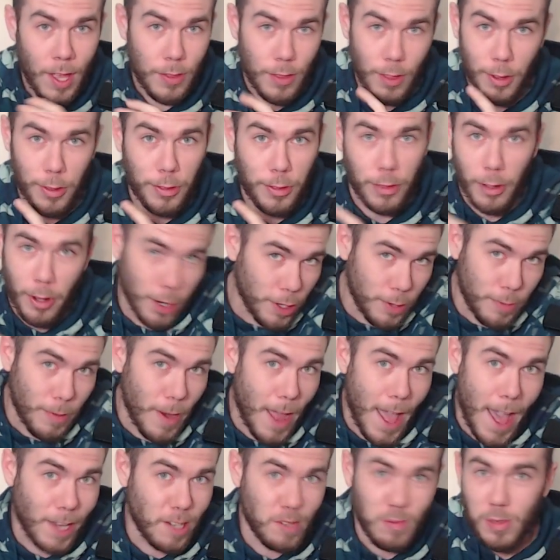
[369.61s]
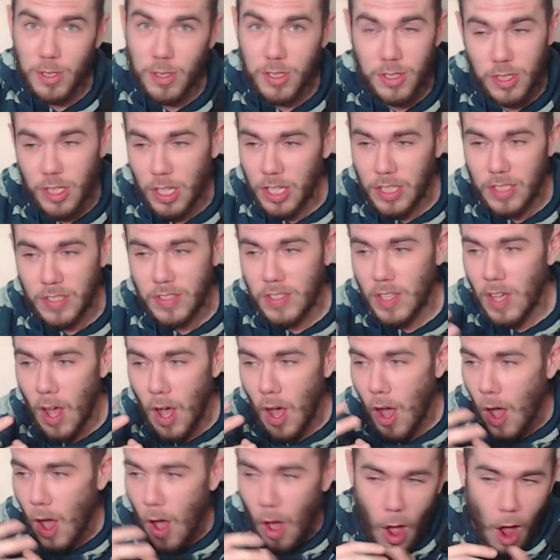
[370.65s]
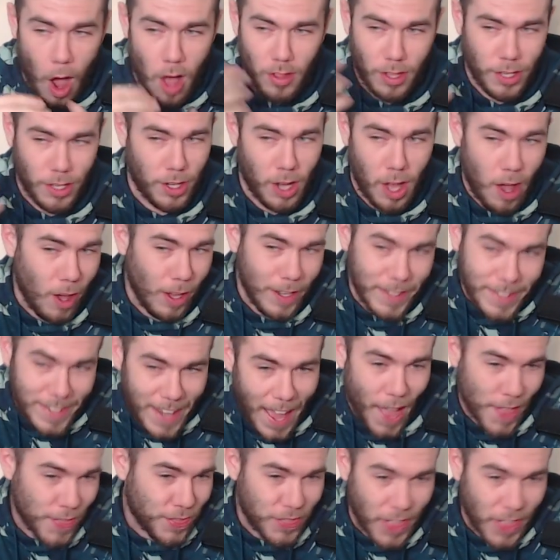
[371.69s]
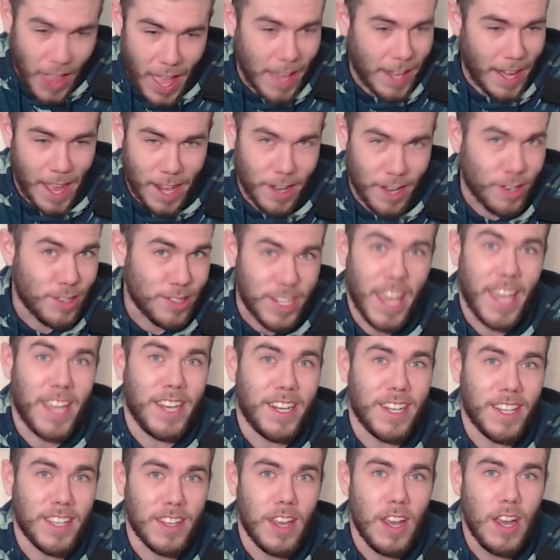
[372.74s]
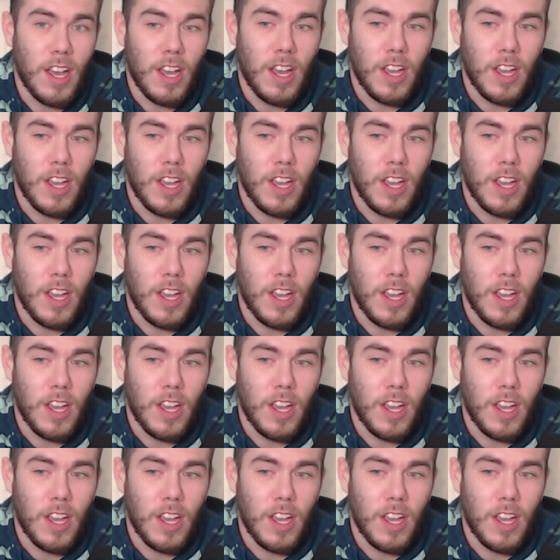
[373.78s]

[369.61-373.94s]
The third round was just, all in all, not that entertaining.